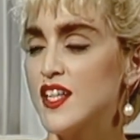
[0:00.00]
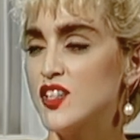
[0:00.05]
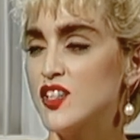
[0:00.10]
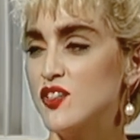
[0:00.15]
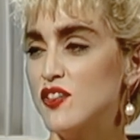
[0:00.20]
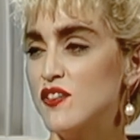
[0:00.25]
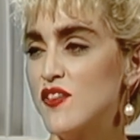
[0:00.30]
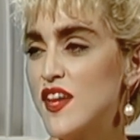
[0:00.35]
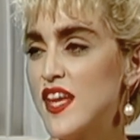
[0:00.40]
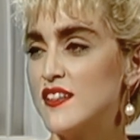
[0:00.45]
I
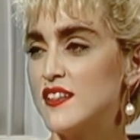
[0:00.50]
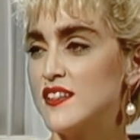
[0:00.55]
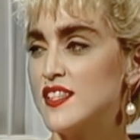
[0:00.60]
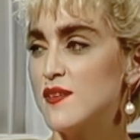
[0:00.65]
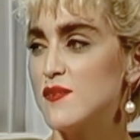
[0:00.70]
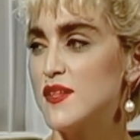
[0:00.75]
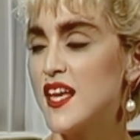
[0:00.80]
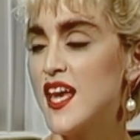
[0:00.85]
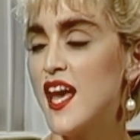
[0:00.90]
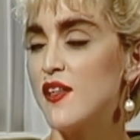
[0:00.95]
should have
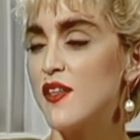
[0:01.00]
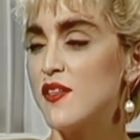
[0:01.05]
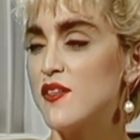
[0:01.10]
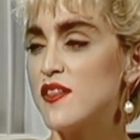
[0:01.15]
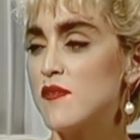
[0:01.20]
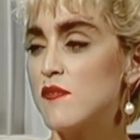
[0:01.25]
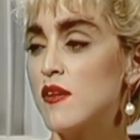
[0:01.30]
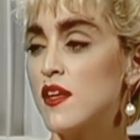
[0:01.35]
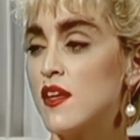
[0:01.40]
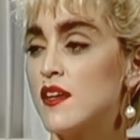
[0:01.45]
eaten something
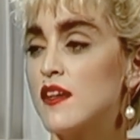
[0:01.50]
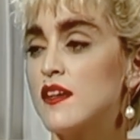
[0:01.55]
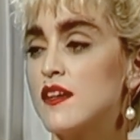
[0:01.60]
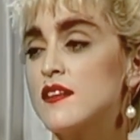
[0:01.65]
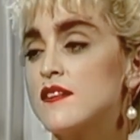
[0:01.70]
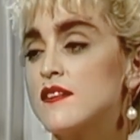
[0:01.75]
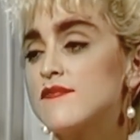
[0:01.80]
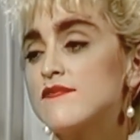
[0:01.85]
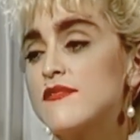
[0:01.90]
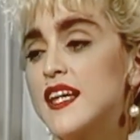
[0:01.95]
healthy, but
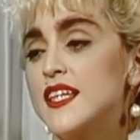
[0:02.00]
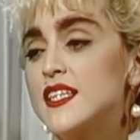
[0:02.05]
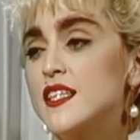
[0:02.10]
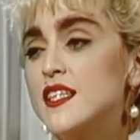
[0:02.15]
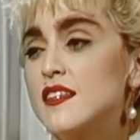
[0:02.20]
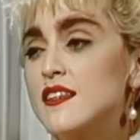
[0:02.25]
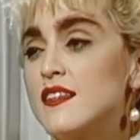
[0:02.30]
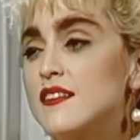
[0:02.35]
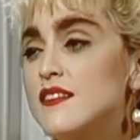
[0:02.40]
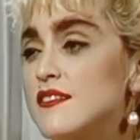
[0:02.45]
I
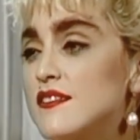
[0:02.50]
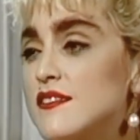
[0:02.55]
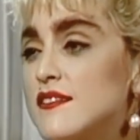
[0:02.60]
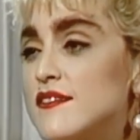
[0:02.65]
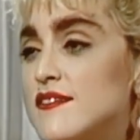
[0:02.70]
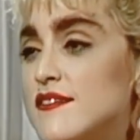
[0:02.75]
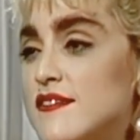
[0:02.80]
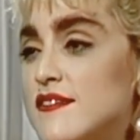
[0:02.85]
didn't.